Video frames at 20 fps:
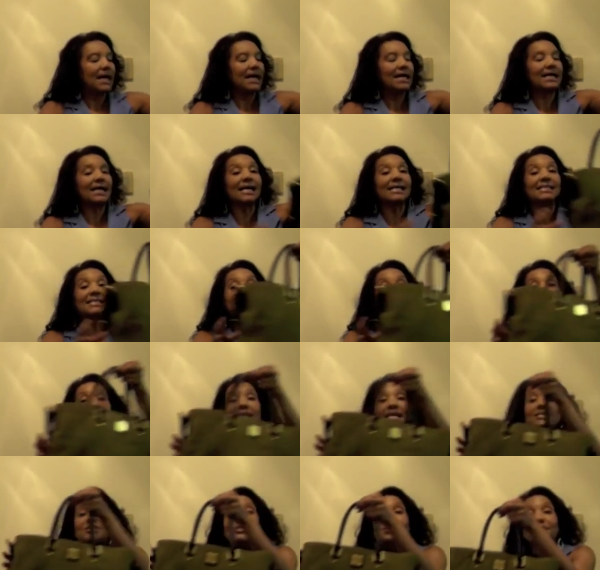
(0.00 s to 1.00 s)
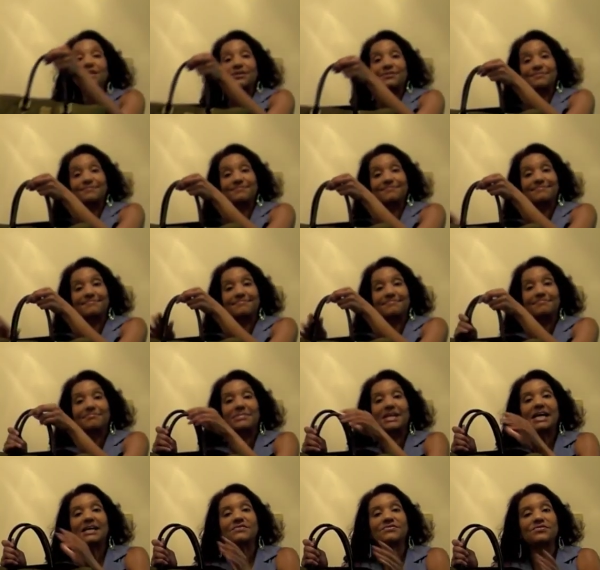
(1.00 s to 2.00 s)
I got this last year,
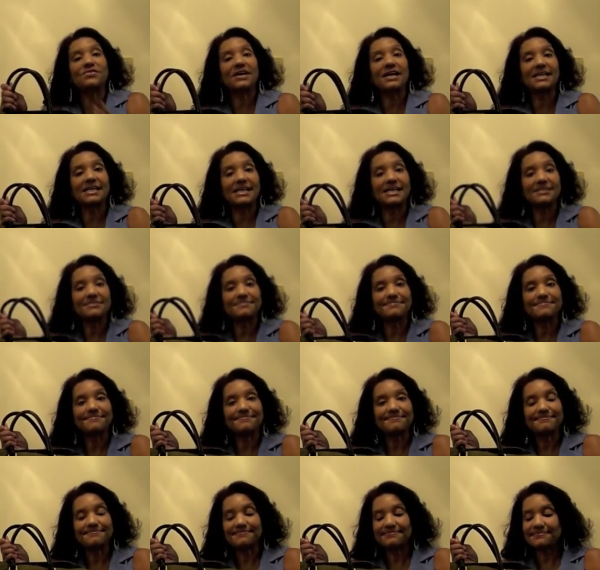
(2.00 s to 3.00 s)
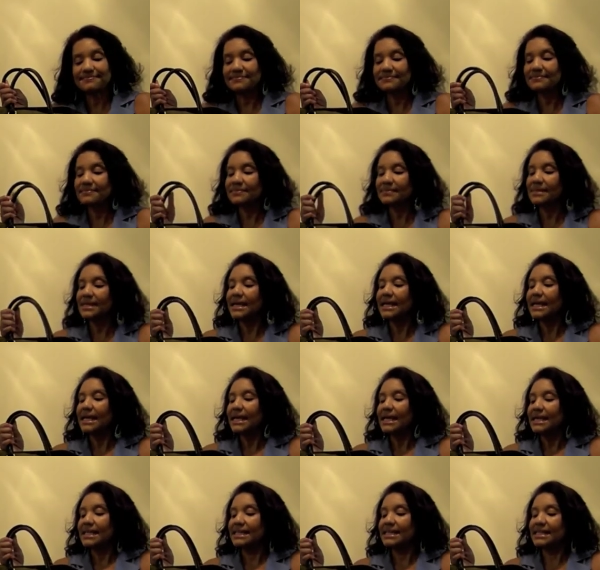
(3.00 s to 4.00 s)
Black Friday.
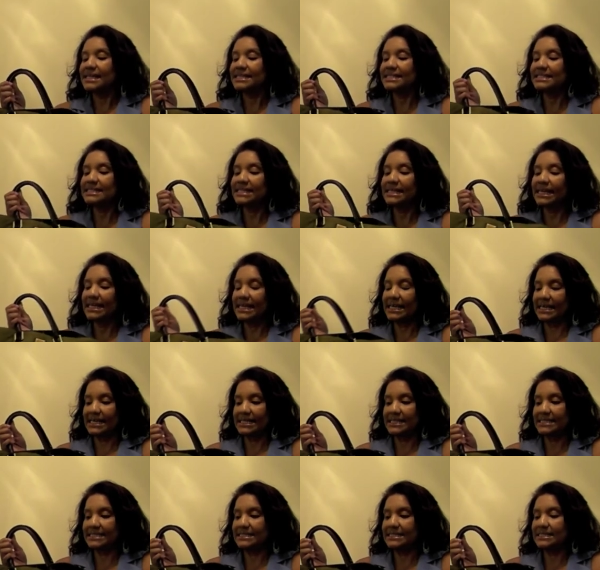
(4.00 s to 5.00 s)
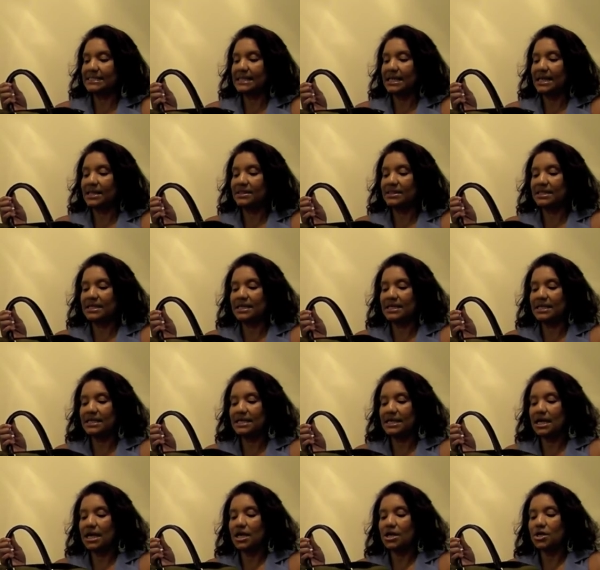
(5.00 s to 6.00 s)
This is
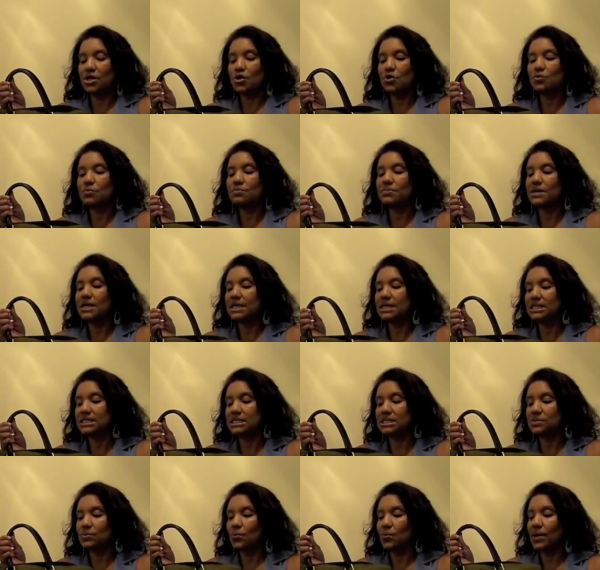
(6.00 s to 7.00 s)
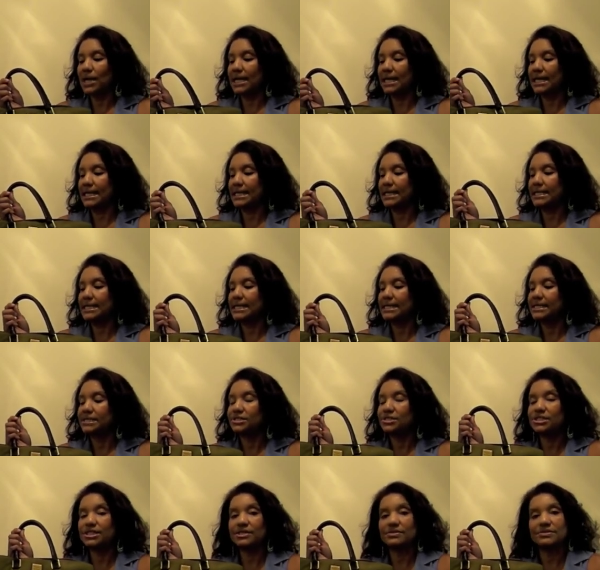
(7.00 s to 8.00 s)
the Nubuck Suede
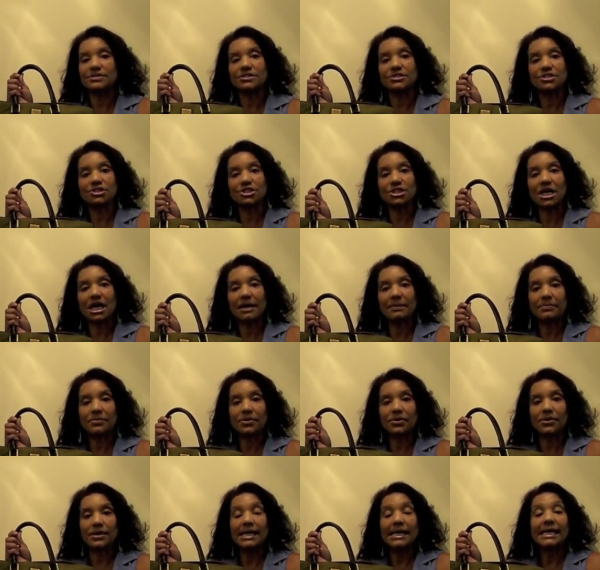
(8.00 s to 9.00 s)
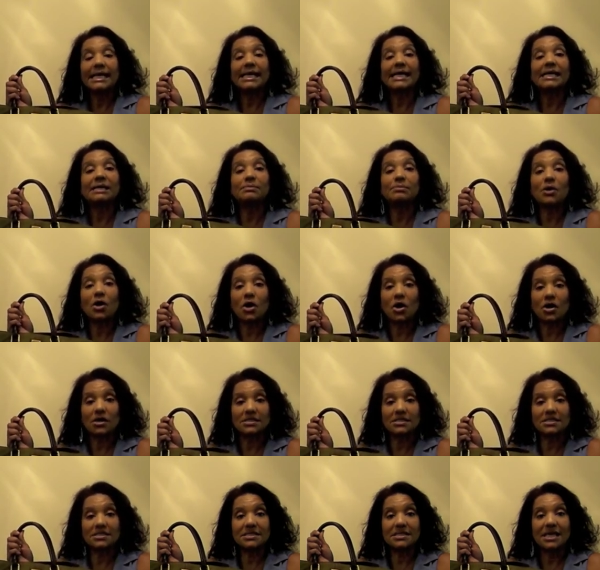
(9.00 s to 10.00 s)
Chelsea Shopper in
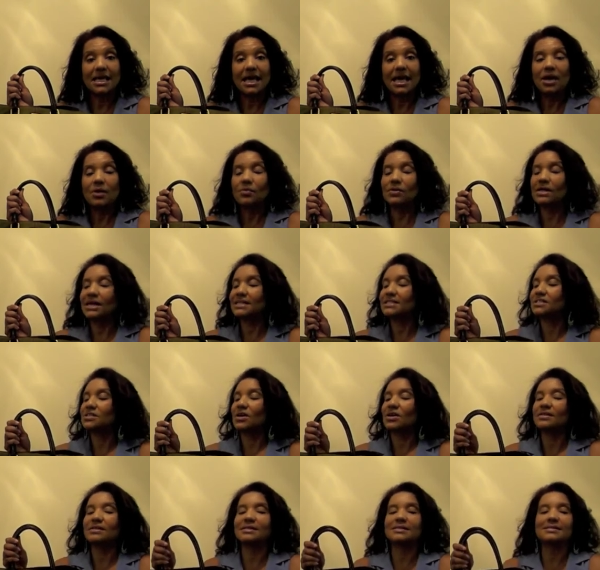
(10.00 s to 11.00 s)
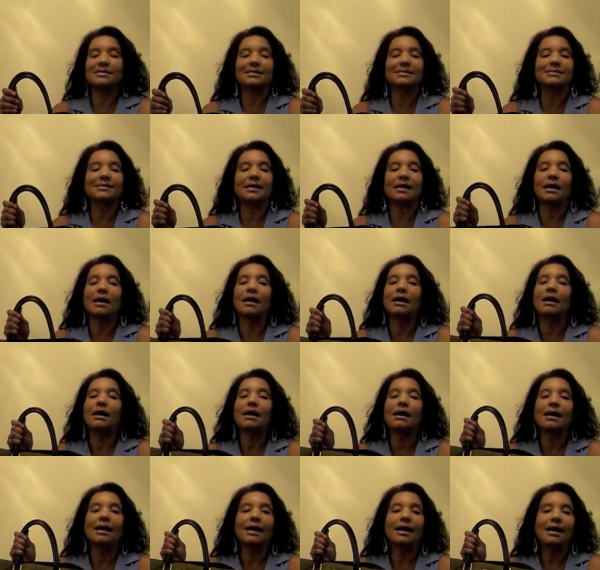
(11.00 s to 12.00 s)
moss. When I saw this, I was like,
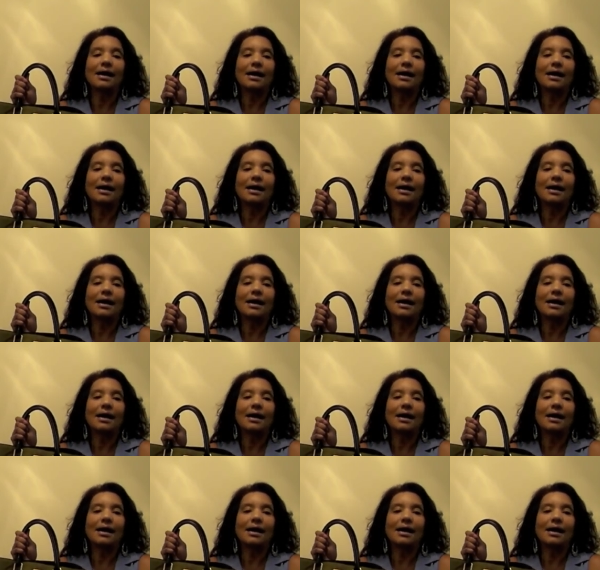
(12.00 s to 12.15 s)
oh.